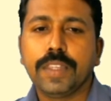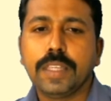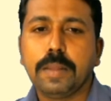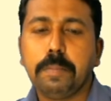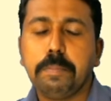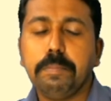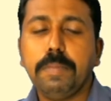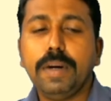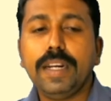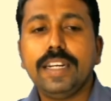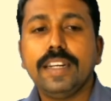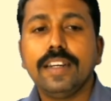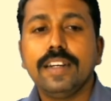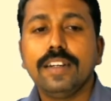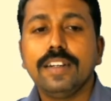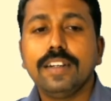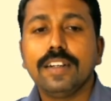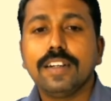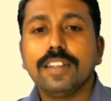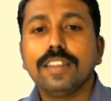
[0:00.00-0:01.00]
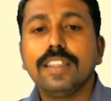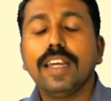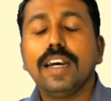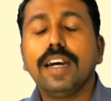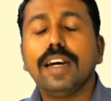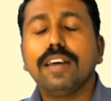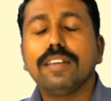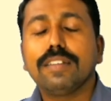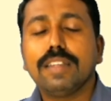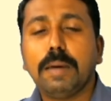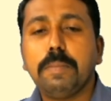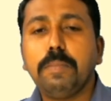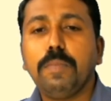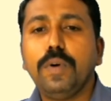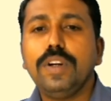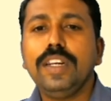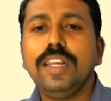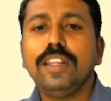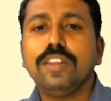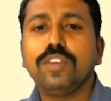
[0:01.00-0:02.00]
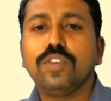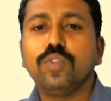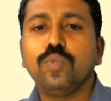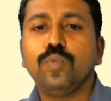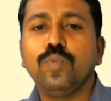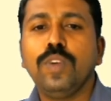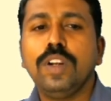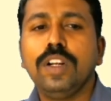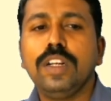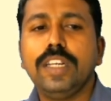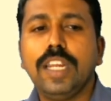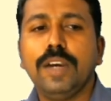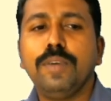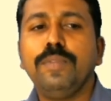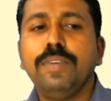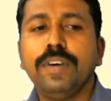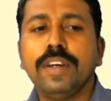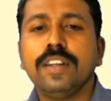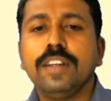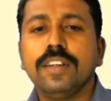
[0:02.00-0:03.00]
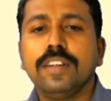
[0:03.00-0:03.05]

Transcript: But the subordinates will never